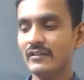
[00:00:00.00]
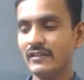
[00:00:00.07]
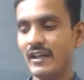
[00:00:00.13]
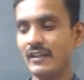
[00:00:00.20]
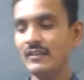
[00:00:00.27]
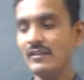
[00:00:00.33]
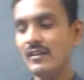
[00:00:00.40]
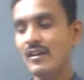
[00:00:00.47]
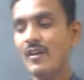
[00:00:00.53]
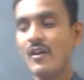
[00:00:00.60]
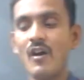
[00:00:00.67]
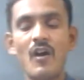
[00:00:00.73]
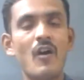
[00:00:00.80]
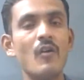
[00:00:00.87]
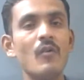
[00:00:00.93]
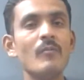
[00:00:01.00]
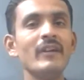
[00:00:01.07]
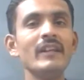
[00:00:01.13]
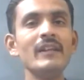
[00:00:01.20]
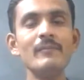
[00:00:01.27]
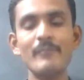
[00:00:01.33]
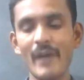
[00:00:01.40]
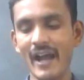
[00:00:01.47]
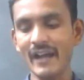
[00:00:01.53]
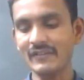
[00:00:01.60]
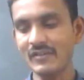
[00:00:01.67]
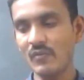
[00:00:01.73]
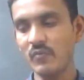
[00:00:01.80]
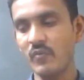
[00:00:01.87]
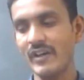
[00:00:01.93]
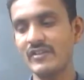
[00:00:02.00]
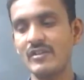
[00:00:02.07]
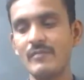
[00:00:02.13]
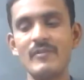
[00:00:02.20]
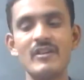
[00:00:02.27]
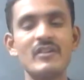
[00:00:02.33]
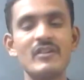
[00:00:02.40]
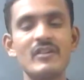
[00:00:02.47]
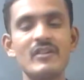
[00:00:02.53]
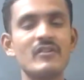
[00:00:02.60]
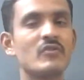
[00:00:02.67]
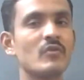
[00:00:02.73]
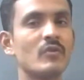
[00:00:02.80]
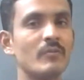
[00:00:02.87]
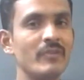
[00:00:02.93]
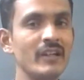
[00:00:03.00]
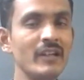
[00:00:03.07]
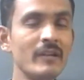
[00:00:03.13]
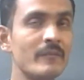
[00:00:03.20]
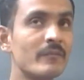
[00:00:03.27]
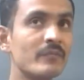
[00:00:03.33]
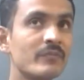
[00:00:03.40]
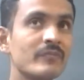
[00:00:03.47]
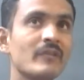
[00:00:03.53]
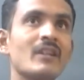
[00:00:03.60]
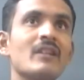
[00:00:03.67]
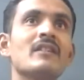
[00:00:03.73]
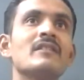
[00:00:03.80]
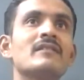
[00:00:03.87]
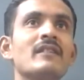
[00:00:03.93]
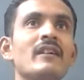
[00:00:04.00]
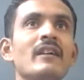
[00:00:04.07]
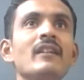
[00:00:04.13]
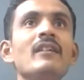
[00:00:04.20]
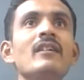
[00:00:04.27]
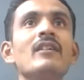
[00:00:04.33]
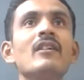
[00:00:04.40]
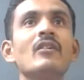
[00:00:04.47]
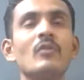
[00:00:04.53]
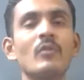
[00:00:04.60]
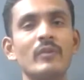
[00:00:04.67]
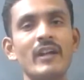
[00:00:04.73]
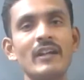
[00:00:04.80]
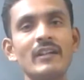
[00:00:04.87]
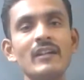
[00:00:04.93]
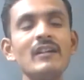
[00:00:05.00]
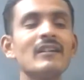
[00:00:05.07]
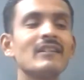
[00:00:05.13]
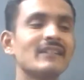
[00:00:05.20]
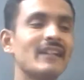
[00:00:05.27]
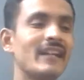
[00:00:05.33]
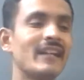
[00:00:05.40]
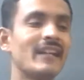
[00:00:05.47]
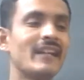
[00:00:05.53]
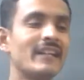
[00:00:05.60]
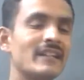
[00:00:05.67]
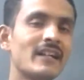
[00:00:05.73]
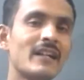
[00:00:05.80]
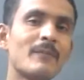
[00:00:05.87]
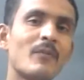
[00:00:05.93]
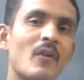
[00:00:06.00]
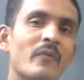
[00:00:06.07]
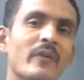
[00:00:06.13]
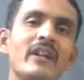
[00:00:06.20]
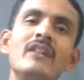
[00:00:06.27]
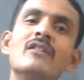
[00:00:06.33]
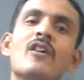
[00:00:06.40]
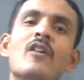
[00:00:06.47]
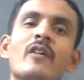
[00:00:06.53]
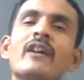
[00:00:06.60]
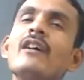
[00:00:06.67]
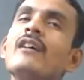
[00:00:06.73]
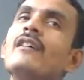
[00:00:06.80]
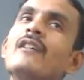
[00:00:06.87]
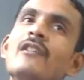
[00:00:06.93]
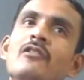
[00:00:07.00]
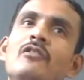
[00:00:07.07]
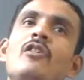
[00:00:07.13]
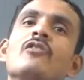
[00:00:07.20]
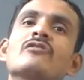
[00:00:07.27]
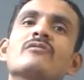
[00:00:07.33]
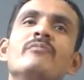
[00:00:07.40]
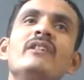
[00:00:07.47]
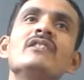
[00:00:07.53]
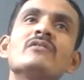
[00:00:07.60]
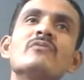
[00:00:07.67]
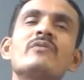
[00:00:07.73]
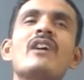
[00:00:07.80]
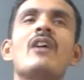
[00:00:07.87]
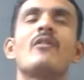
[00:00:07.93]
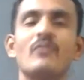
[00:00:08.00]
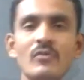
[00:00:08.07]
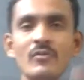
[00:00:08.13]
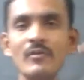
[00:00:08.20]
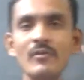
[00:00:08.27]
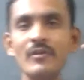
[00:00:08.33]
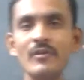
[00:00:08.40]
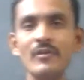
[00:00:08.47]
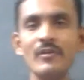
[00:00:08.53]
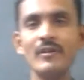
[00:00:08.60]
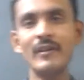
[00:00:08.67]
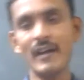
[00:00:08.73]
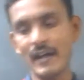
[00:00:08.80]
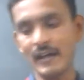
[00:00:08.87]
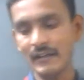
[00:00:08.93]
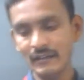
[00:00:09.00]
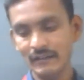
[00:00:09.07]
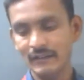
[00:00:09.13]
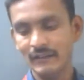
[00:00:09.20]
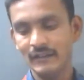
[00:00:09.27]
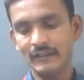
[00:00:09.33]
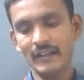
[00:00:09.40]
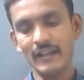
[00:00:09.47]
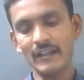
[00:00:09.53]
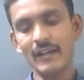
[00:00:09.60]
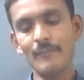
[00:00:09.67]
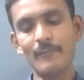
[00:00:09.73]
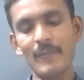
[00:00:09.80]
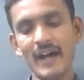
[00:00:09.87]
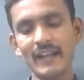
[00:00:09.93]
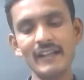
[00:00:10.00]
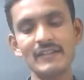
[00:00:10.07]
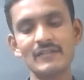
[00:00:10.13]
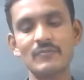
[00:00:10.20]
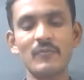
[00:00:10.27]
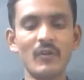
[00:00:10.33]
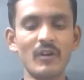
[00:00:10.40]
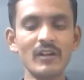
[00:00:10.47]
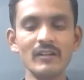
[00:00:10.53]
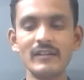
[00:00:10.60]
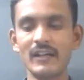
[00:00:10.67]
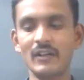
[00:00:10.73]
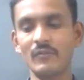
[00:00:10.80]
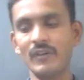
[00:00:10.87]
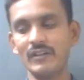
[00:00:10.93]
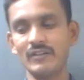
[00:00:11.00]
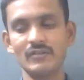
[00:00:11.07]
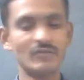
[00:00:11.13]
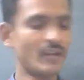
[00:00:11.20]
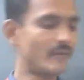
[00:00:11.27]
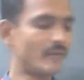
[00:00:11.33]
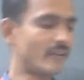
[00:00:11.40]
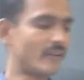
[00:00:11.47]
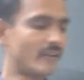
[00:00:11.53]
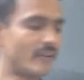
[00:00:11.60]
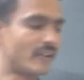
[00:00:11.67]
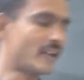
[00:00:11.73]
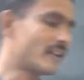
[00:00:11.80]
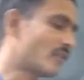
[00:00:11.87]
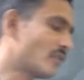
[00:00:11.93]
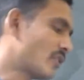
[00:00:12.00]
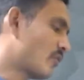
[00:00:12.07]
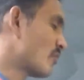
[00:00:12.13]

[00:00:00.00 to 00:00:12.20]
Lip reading: Then how many bags of white cement should be sale to get neither a profit nor a loss, means we have to take a balance for that one. So I will write on the